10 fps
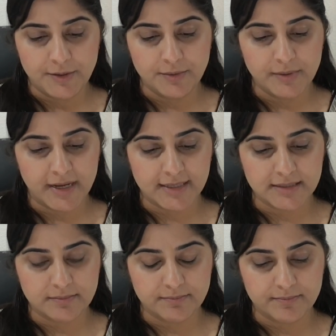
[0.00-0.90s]

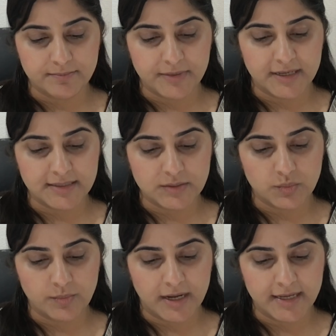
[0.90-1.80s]
2x plus
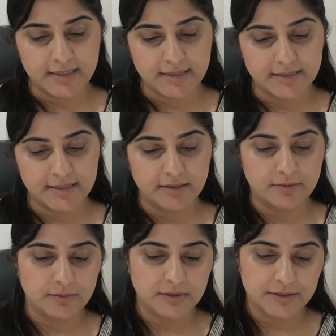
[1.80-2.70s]
y is
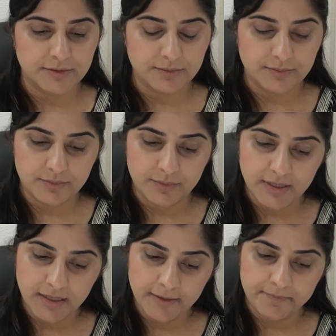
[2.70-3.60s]
equal to
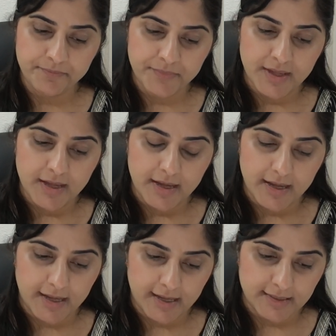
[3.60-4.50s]
3
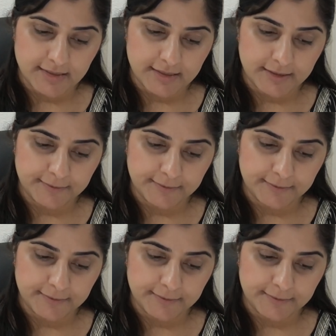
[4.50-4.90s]
and